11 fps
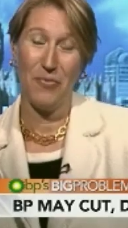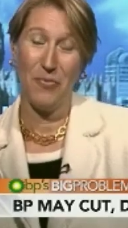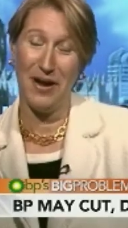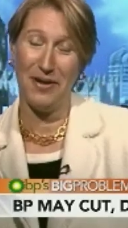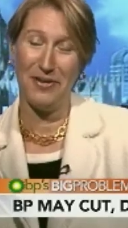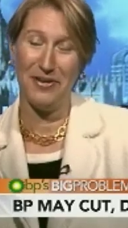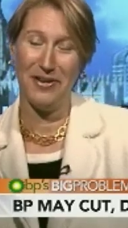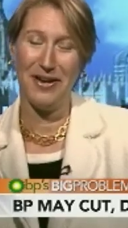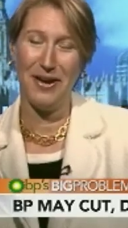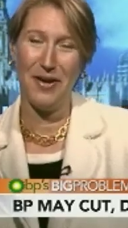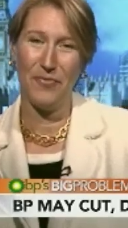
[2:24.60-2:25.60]
Well,
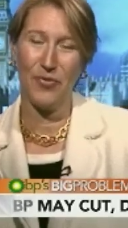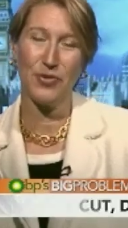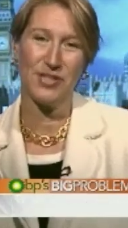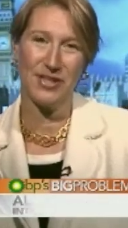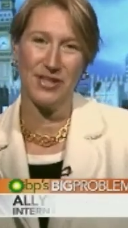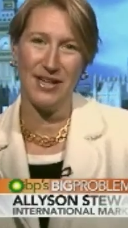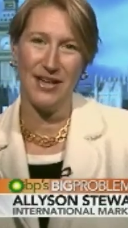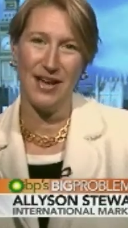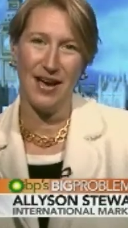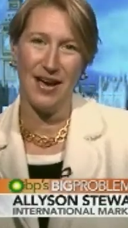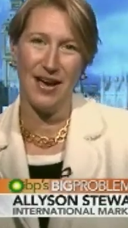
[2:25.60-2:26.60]
um,
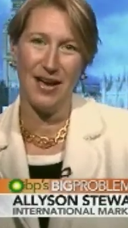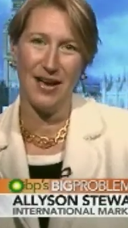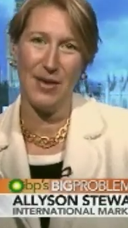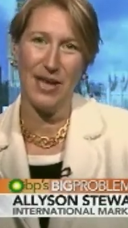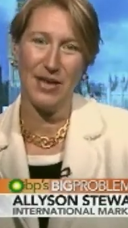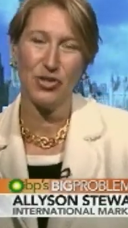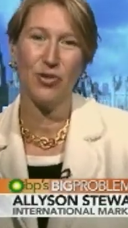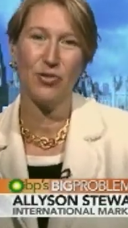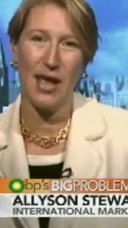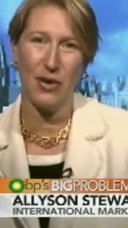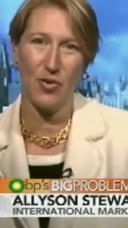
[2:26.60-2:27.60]
firstly, uh, let me answer
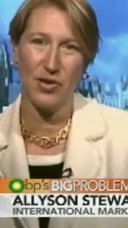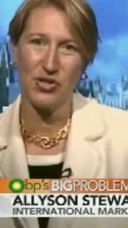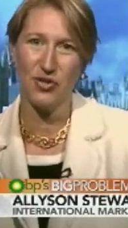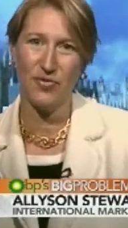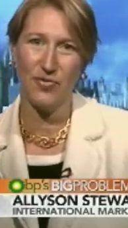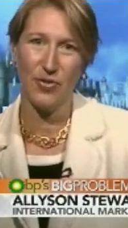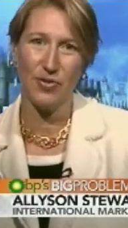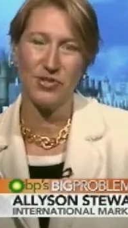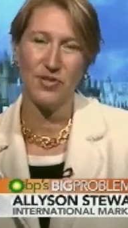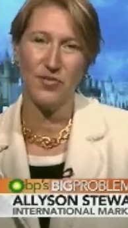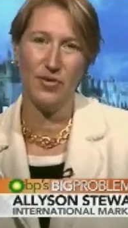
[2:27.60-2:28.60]
your latter question
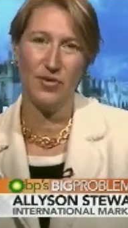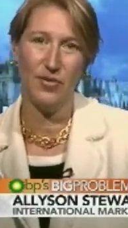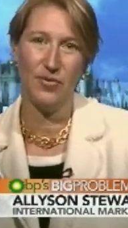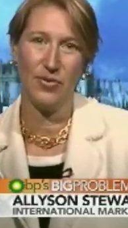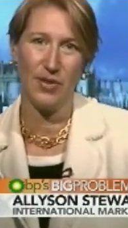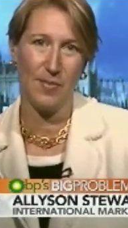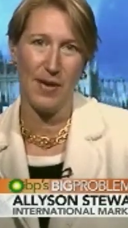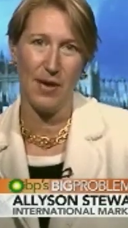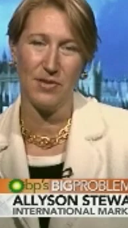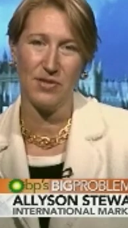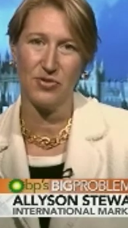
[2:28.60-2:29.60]
first. If you think
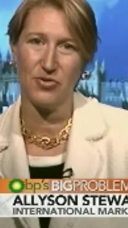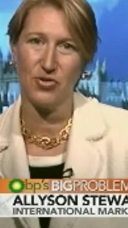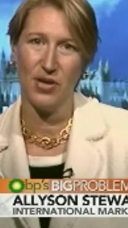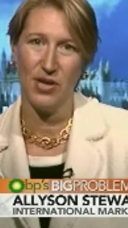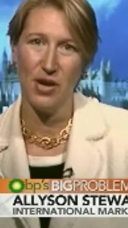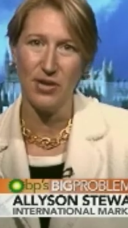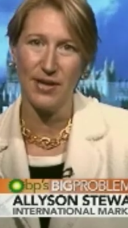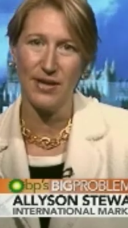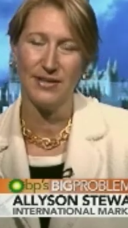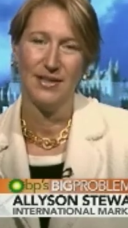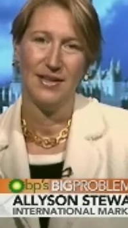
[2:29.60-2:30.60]
about Mr.
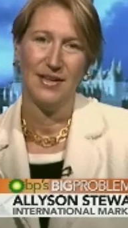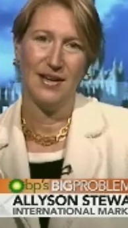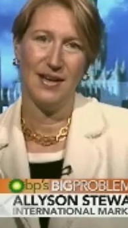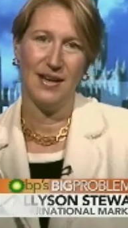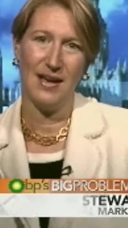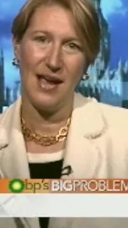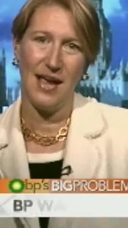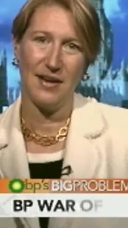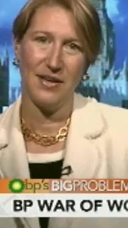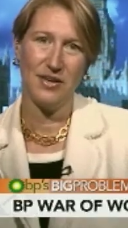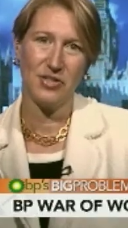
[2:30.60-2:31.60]
Toyota uh,
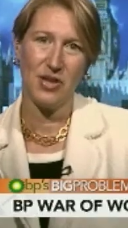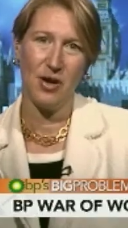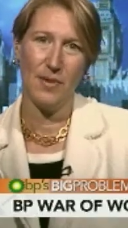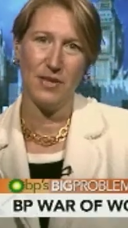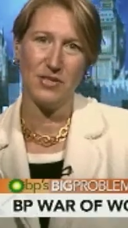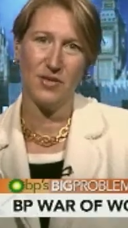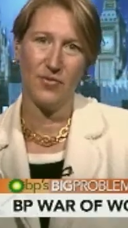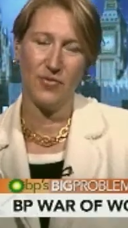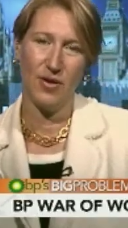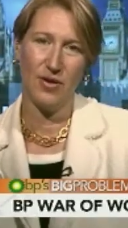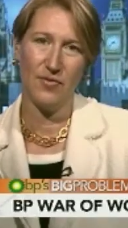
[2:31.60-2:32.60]
and his comments in
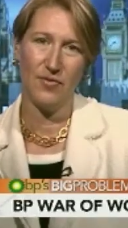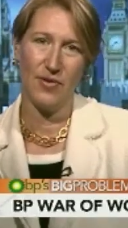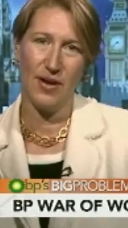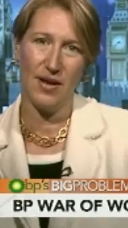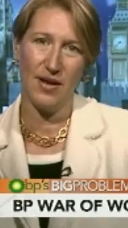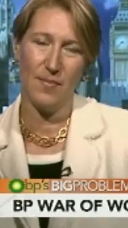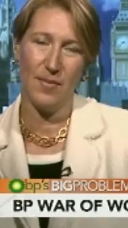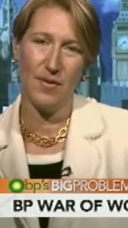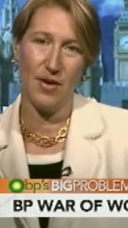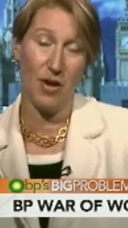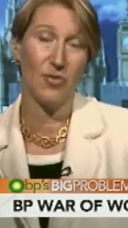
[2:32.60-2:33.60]
front of
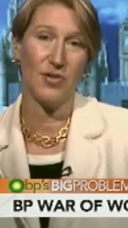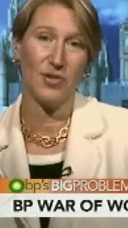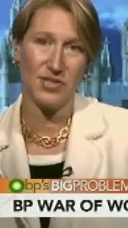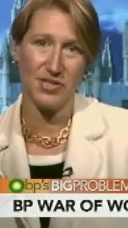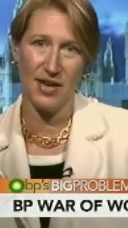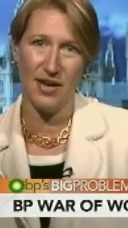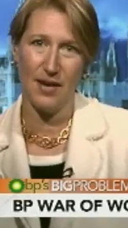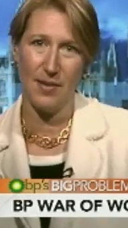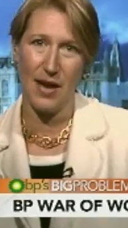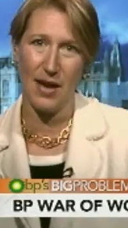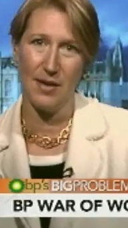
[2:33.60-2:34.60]
um, Congress
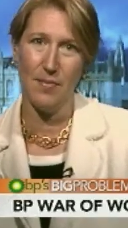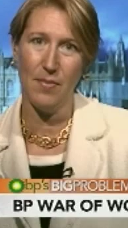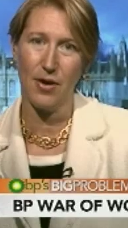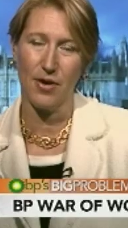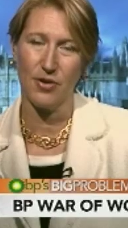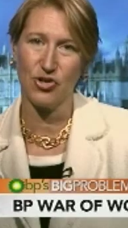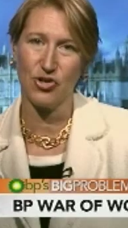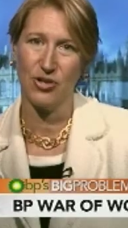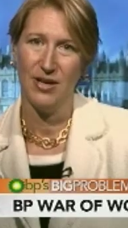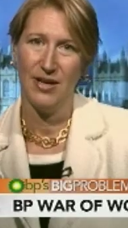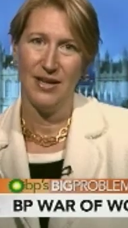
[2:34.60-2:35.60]
uh, back in March,